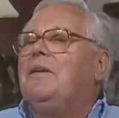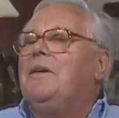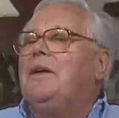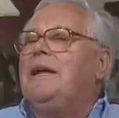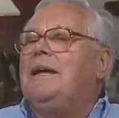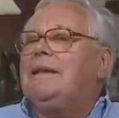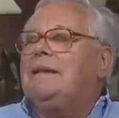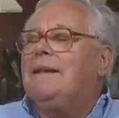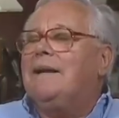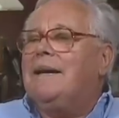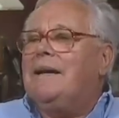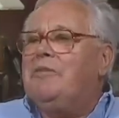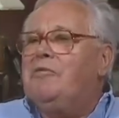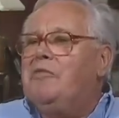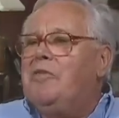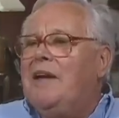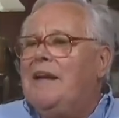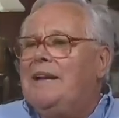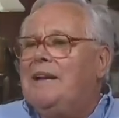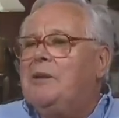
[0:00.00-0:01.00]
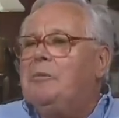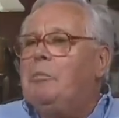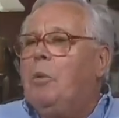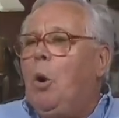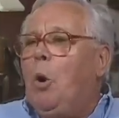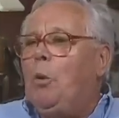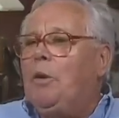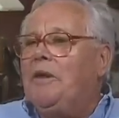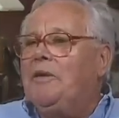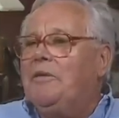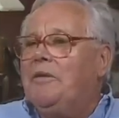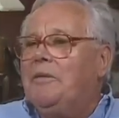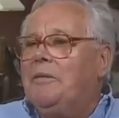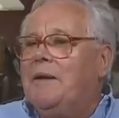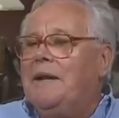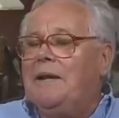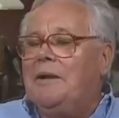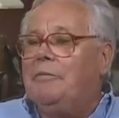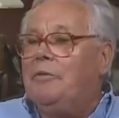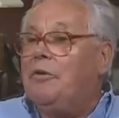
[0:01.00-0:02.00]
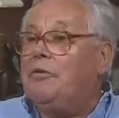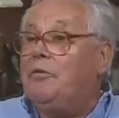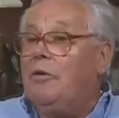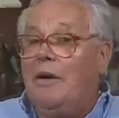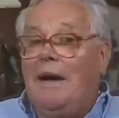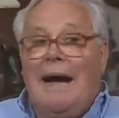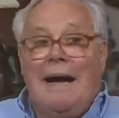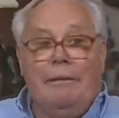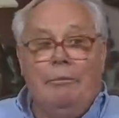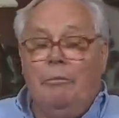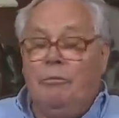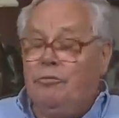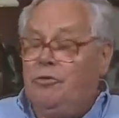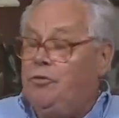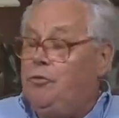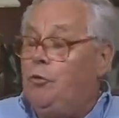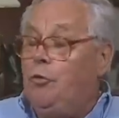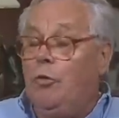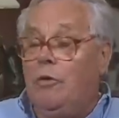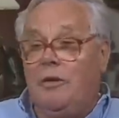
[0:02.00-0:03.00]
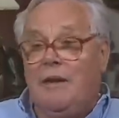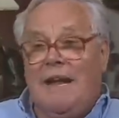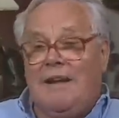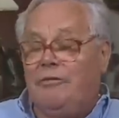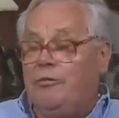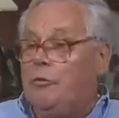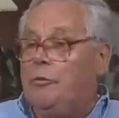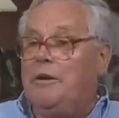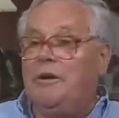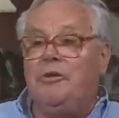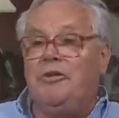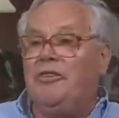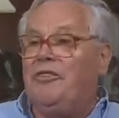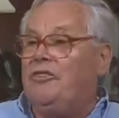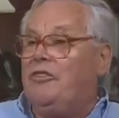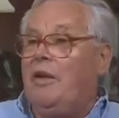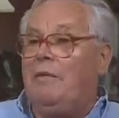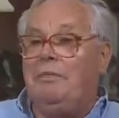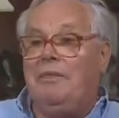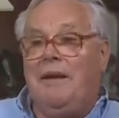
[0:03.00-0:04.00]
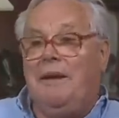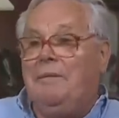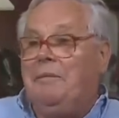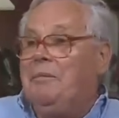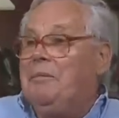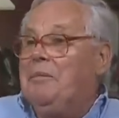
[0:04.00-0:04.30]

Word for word: Hitler invaded Poland, and it was, I'm sure it has to be on a Sunday,